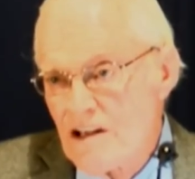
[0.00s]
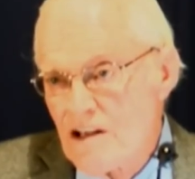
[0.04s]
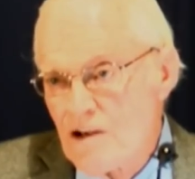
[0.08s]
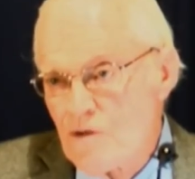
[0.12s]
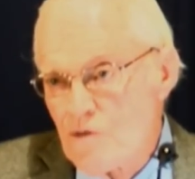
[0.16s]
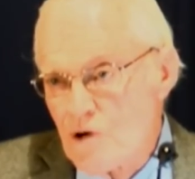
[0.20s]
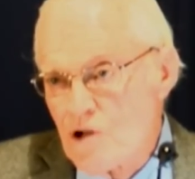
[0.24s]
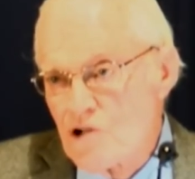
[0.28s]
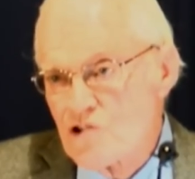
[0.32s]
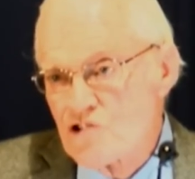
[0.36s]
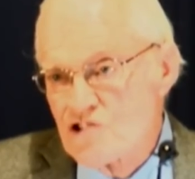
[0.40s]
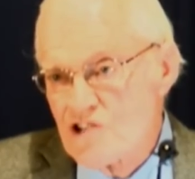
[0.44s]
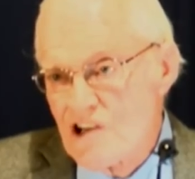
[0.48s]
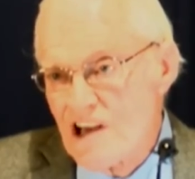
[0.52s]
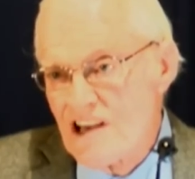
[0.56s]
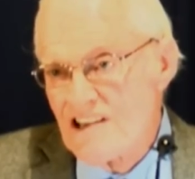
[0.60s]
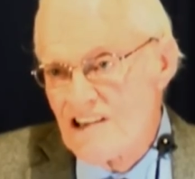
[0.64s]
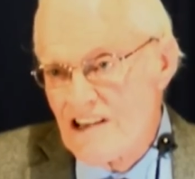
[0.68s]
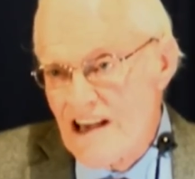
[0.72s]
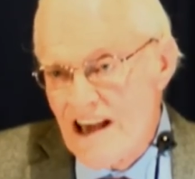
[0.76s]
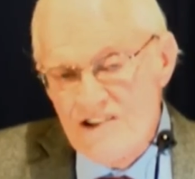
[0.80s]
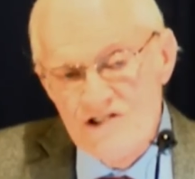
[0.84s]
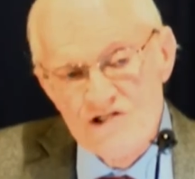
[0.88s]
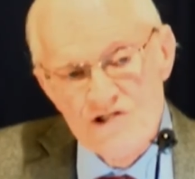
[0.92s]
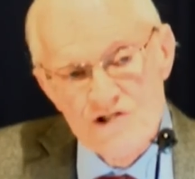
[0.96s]
we'll say,
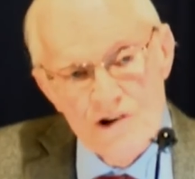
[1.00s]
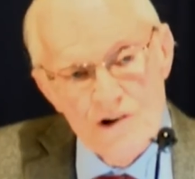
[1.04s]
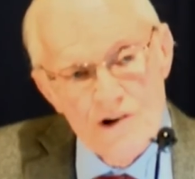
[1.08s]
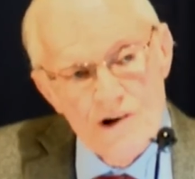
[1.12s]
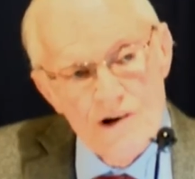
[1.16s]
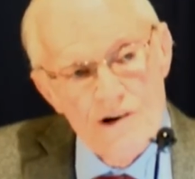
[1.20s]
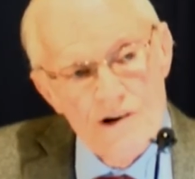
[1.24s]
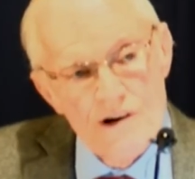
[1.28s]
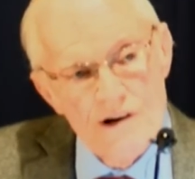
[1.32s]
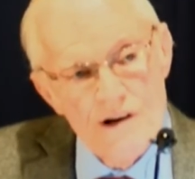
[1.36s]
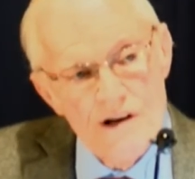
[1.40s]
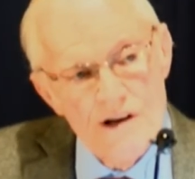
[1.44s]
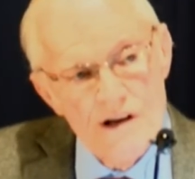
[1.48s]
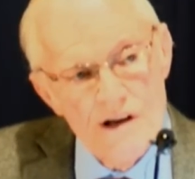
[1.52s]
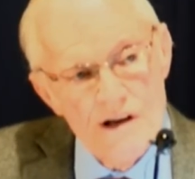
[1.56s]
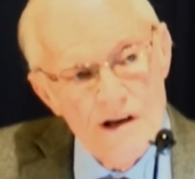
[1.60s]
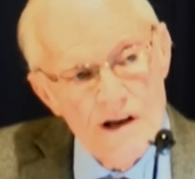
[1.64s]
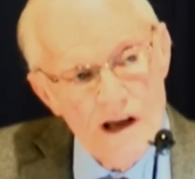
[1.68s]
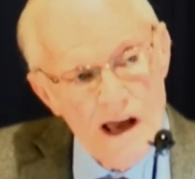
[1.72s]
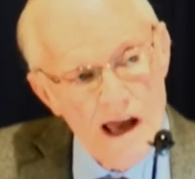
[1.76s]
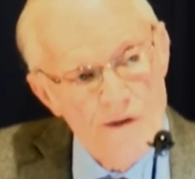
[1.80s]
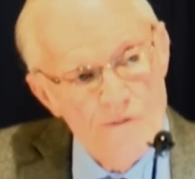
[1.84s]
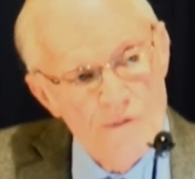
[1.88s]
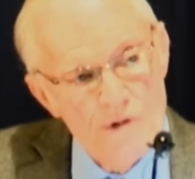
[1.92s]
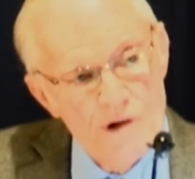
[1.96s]
Yes, sir,
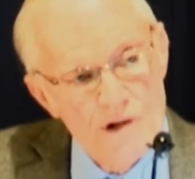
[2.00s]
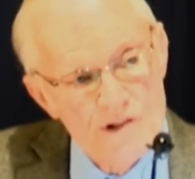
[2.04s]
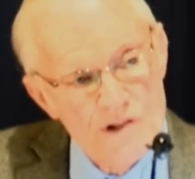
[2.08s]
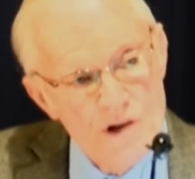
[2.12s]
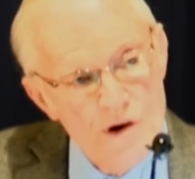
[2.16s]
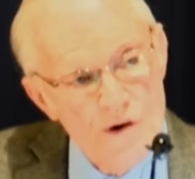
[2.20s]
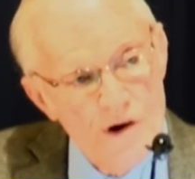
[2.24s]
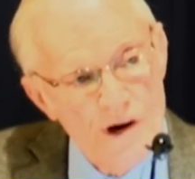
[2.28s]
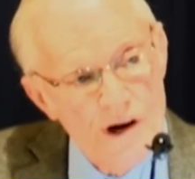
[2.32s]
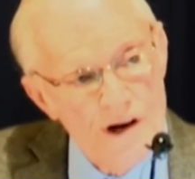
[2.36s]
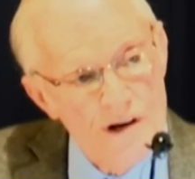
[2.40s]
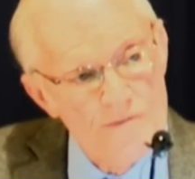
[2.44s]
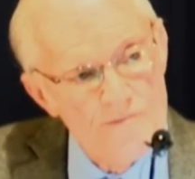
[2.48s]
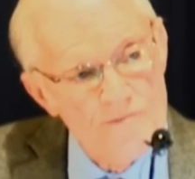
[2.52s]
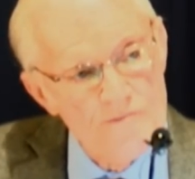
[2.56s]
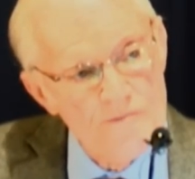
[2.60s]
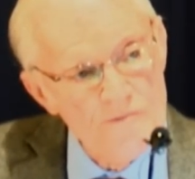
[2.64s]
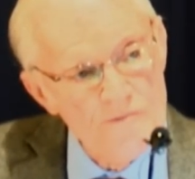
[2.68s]
and we'll do it.